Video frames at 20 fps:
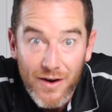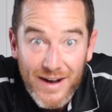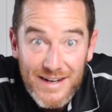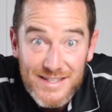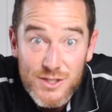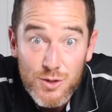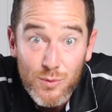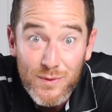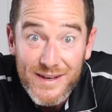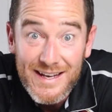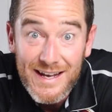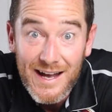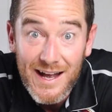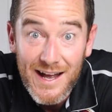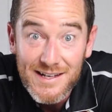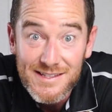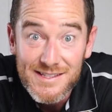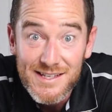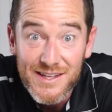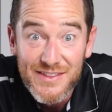right, so we
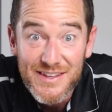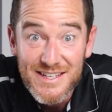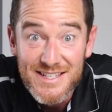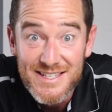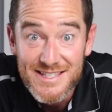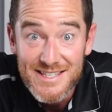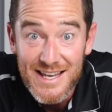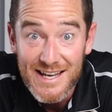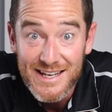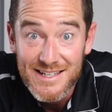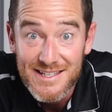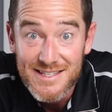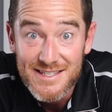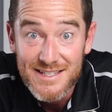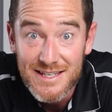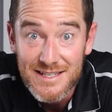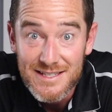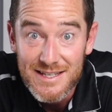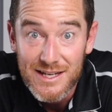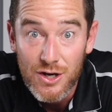got the second
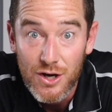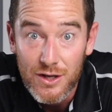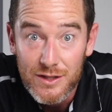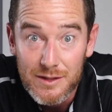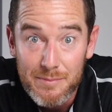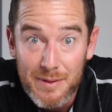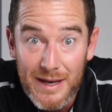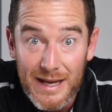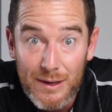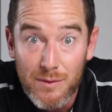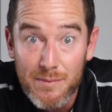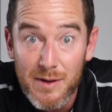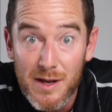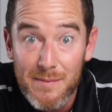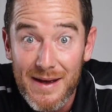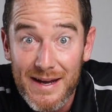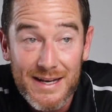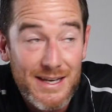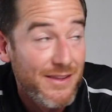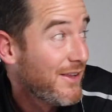seasoning on the pan. We put it
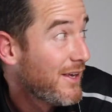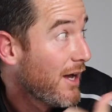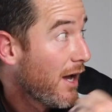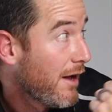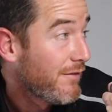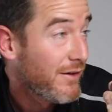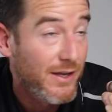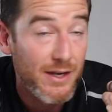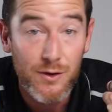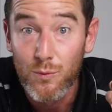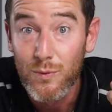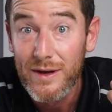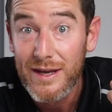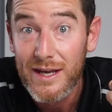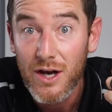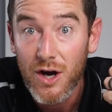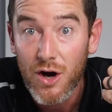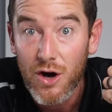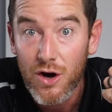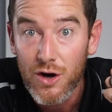back in the oven.
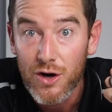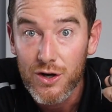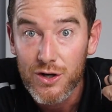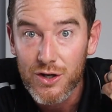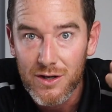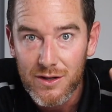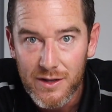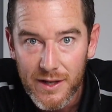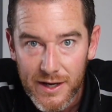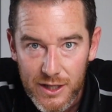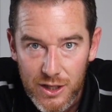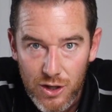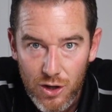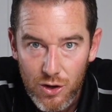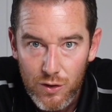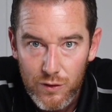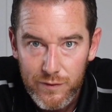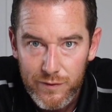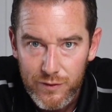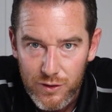We are gonna let it
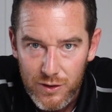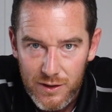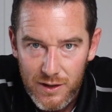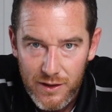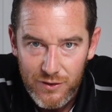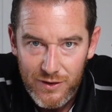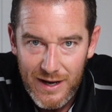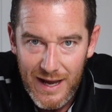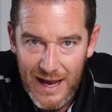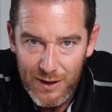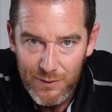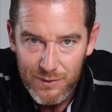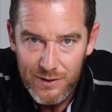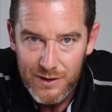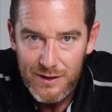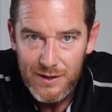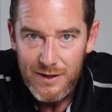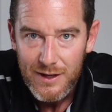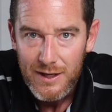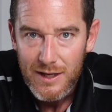go for another
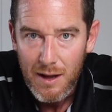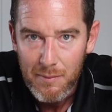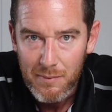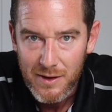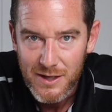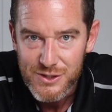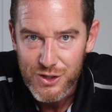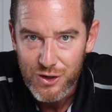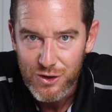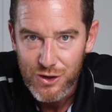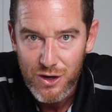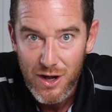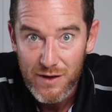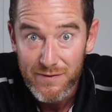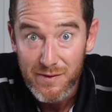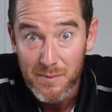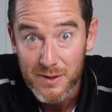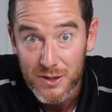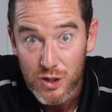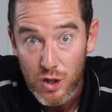hour. I'm gonna turn it off.
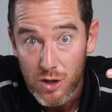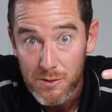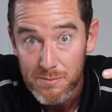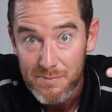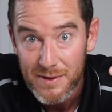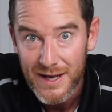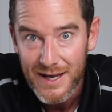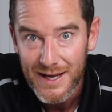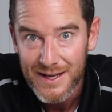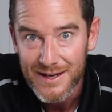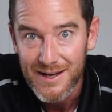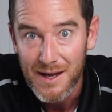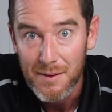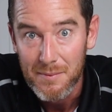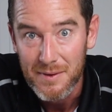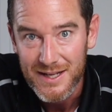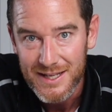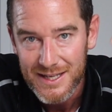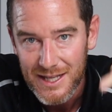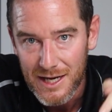I'm gonna go to bed. I'm
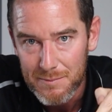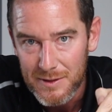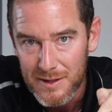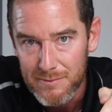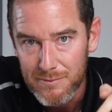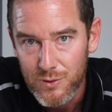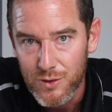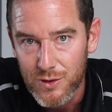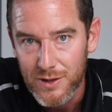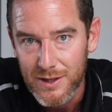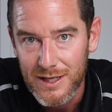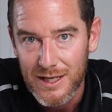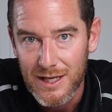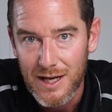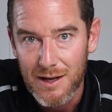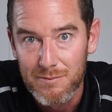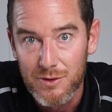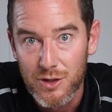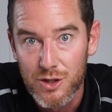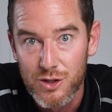gonna get up in the morning.
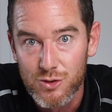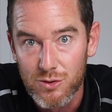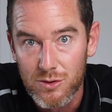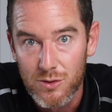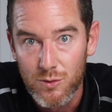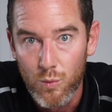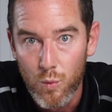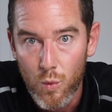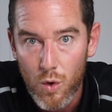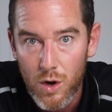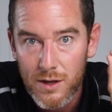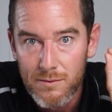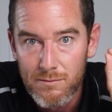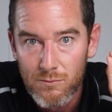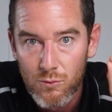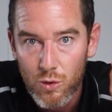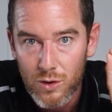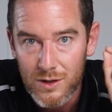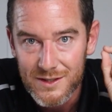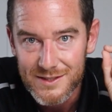I'm gonna do it one
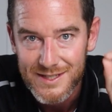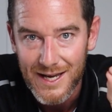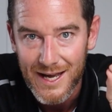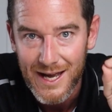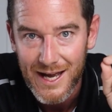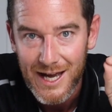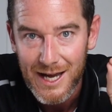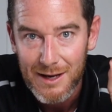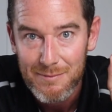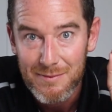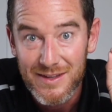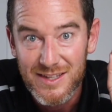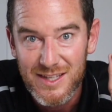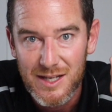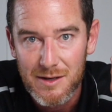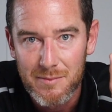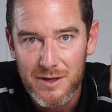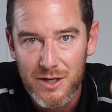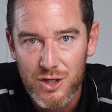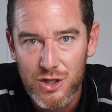more time, and then
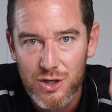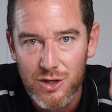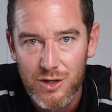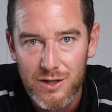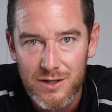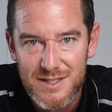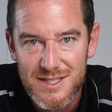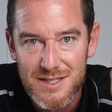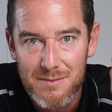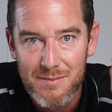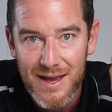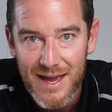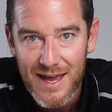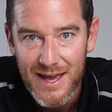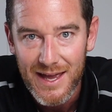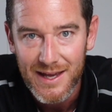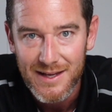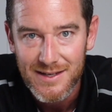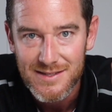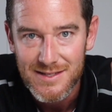I'm gonna cook some
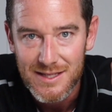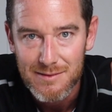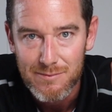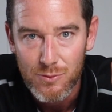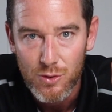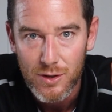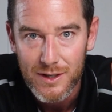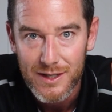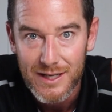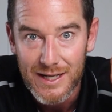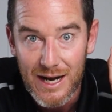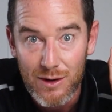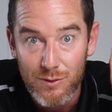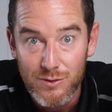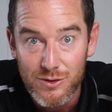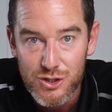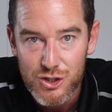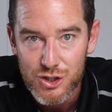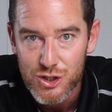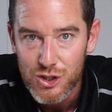eggs in the morning, and I
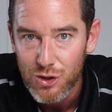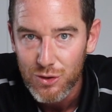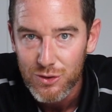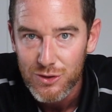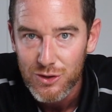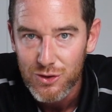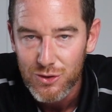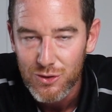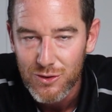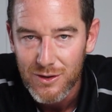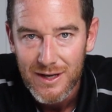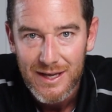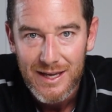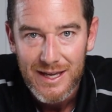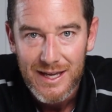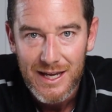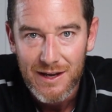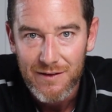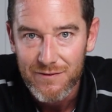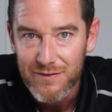will show you
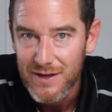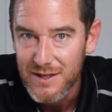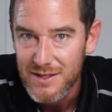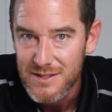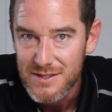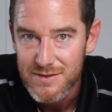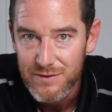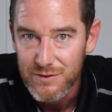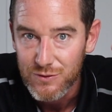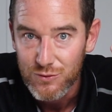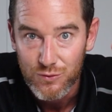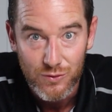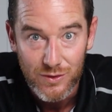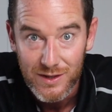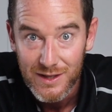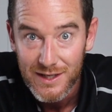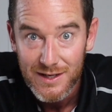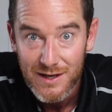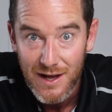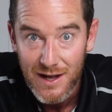if it is
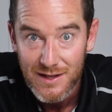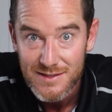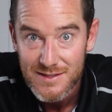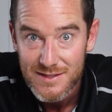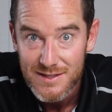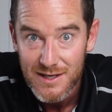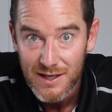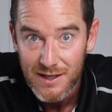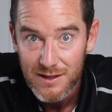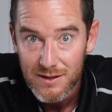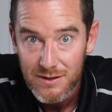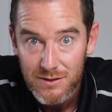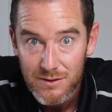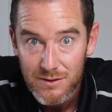really non-stick